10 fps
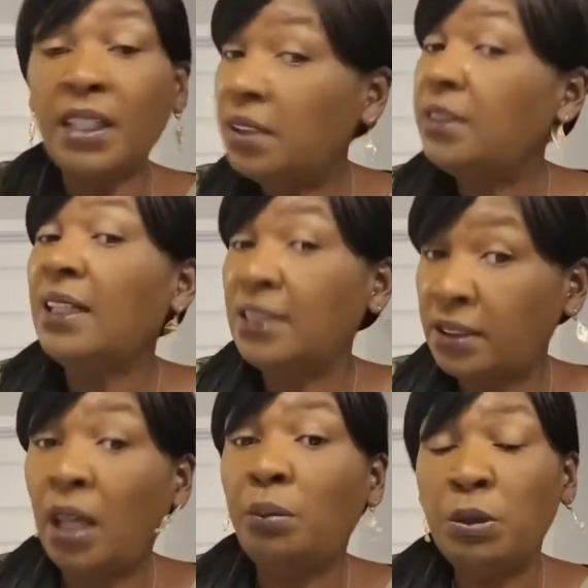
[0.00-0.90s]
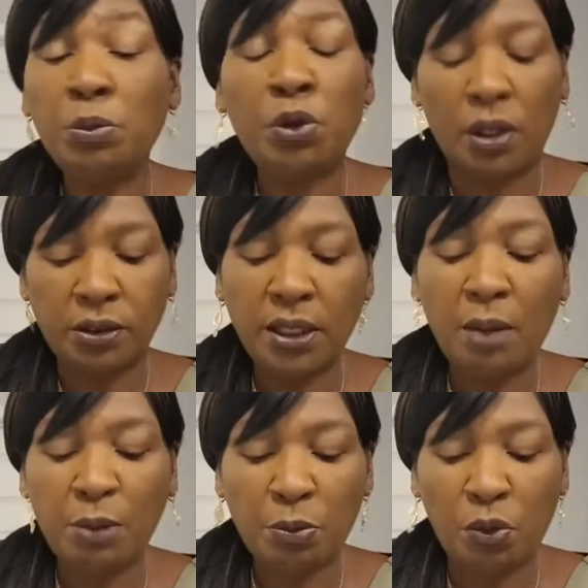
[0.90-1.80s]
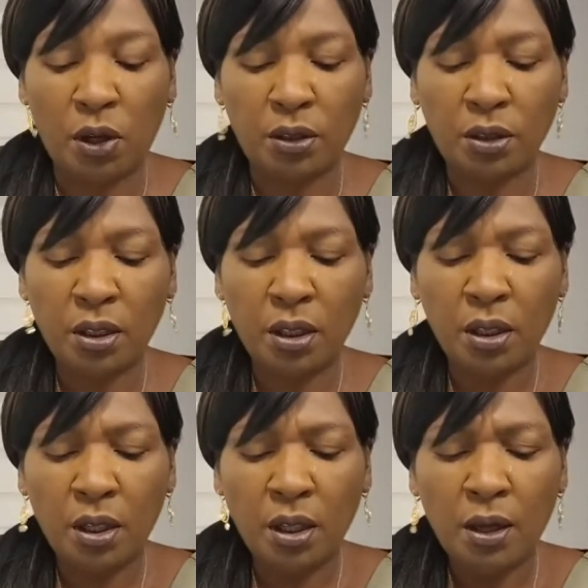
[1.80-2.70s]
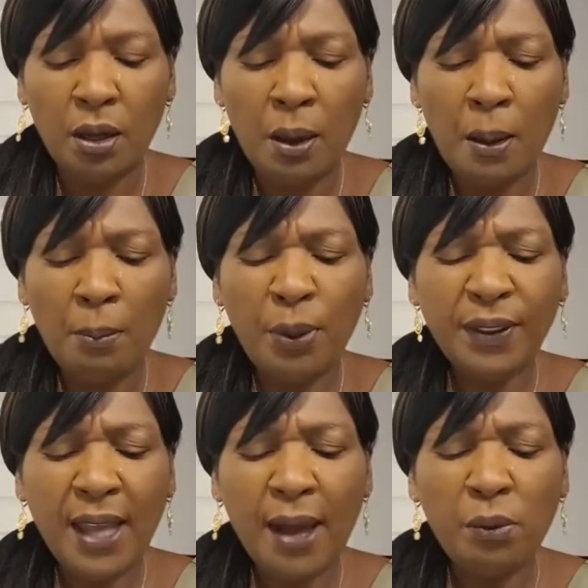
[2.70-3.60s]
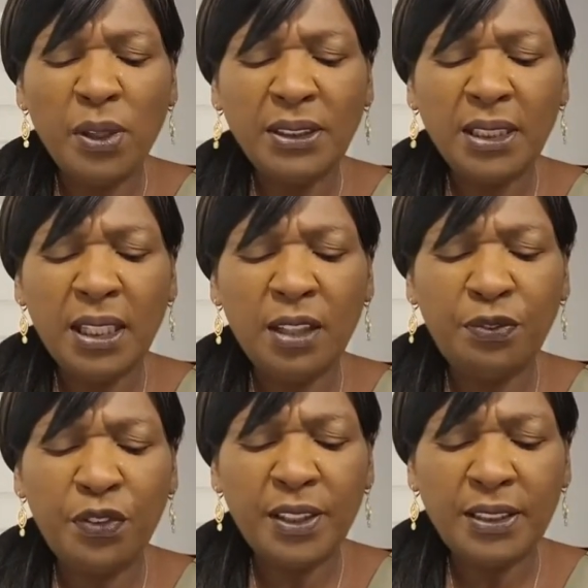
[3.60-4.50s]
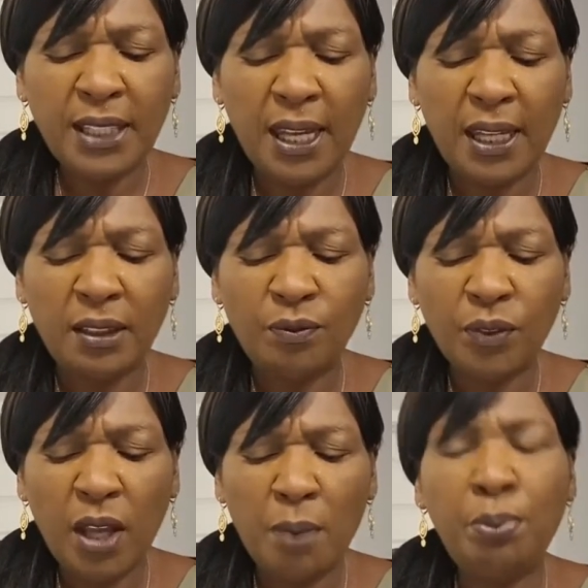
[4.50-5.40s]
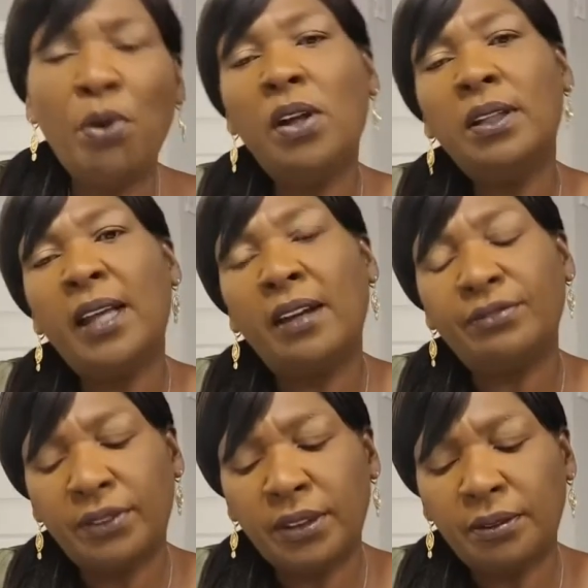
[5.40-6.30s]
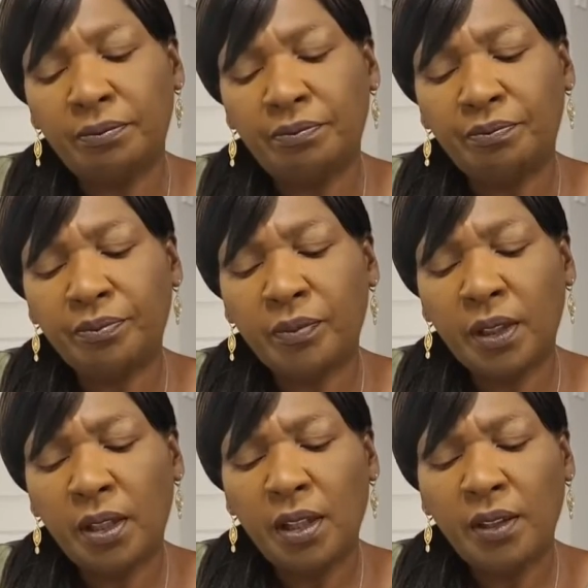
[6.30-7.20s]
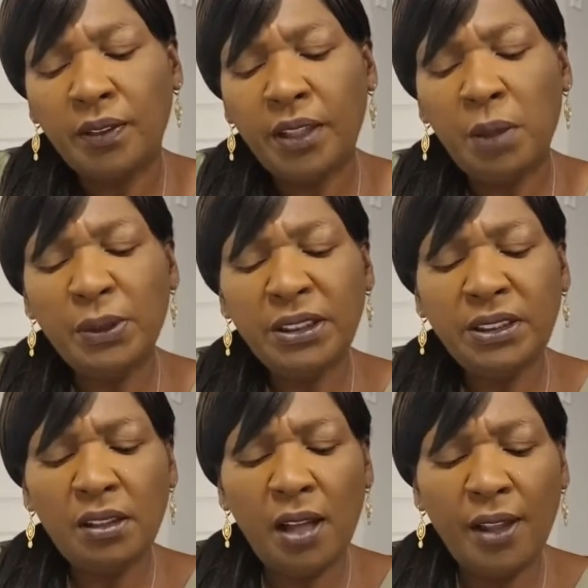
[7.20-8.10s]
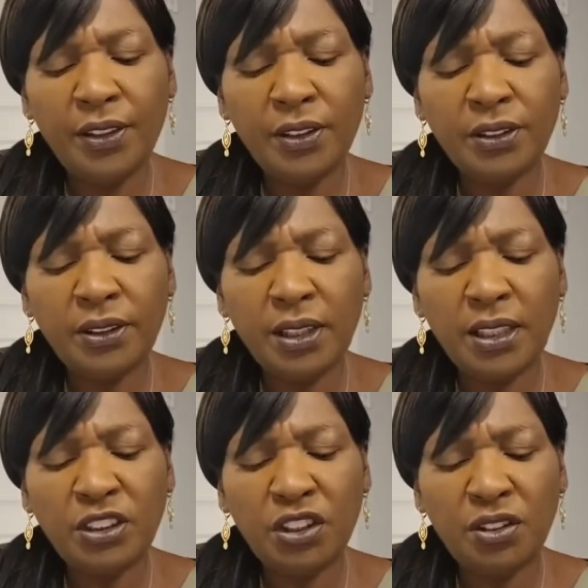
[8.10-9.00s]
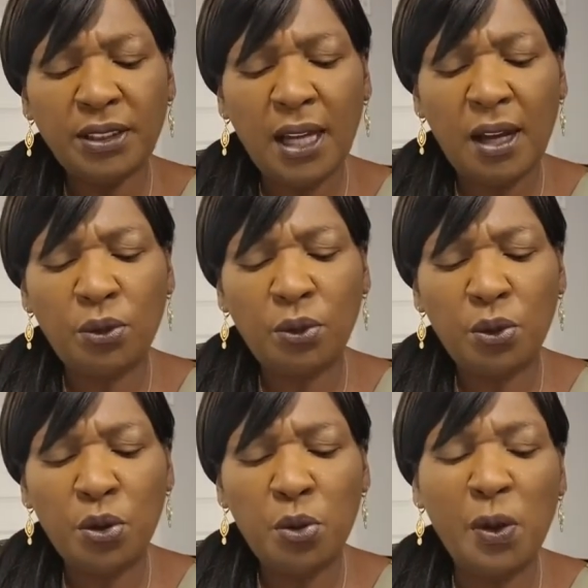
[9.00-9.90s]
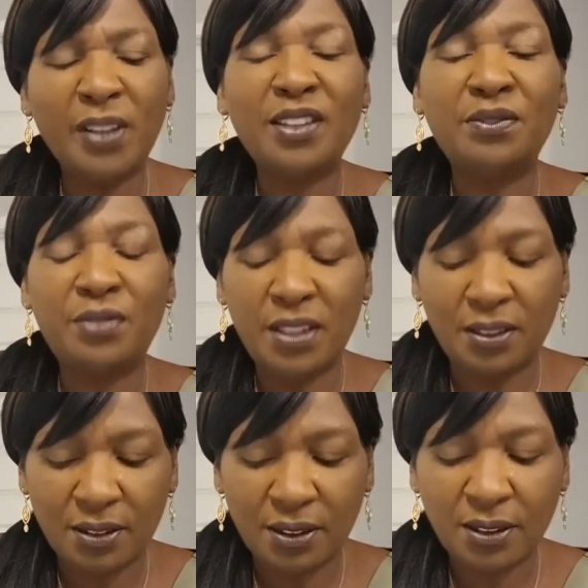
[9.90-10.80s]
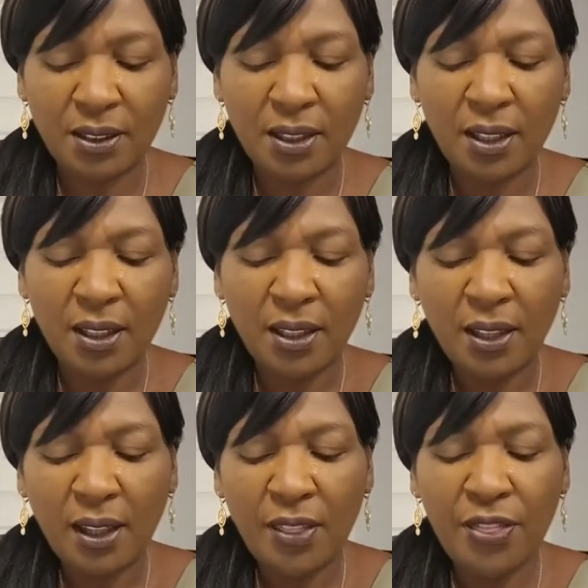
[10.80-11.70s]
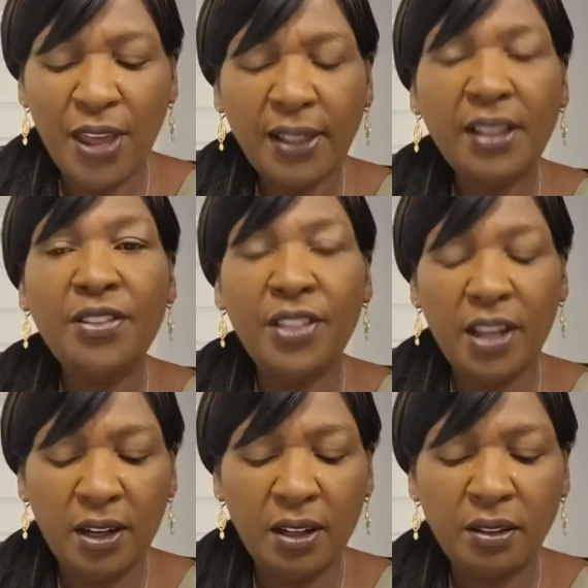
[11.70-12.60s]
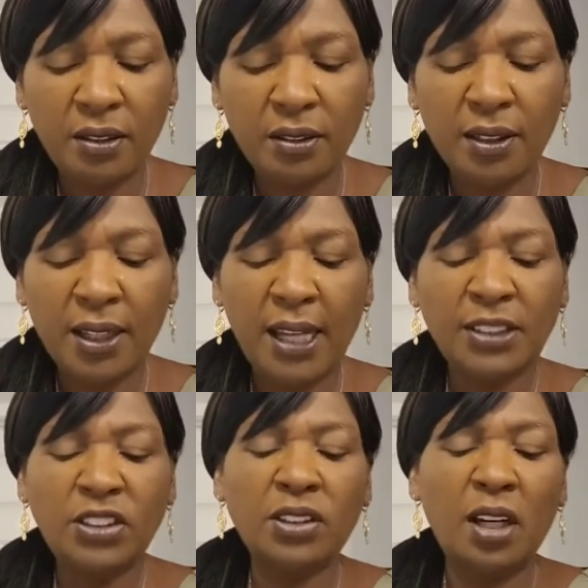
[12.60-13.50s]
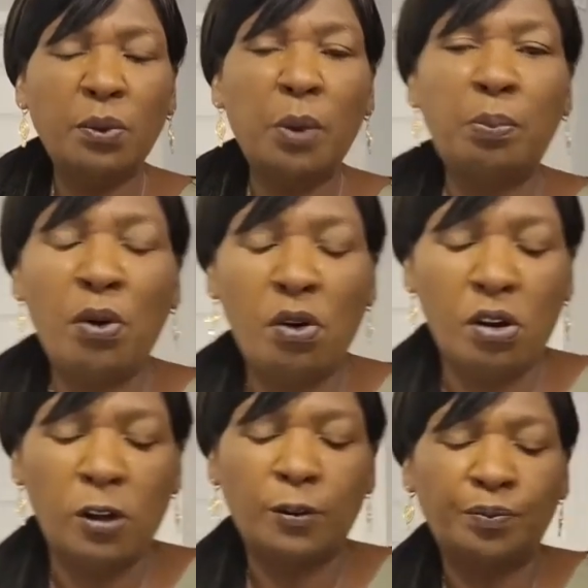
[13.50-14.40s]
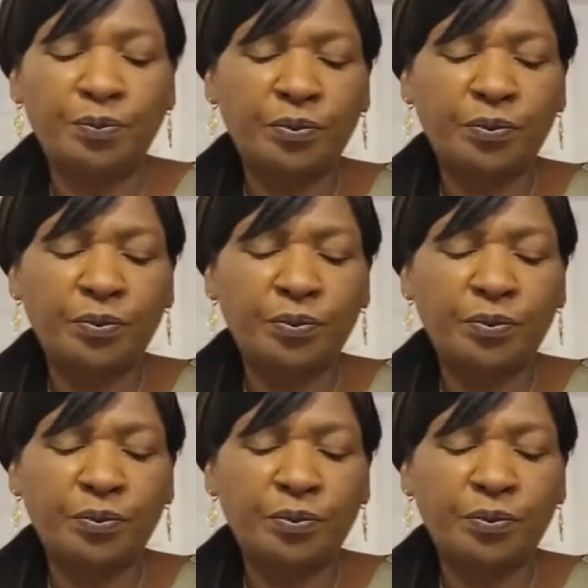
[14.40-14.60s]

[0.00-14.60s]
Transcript: they're going to say, tell me more, tell me more. But that was it for the day. And Paul left. There were still others, it turned out, who were convinced then and there and stuck with Paul.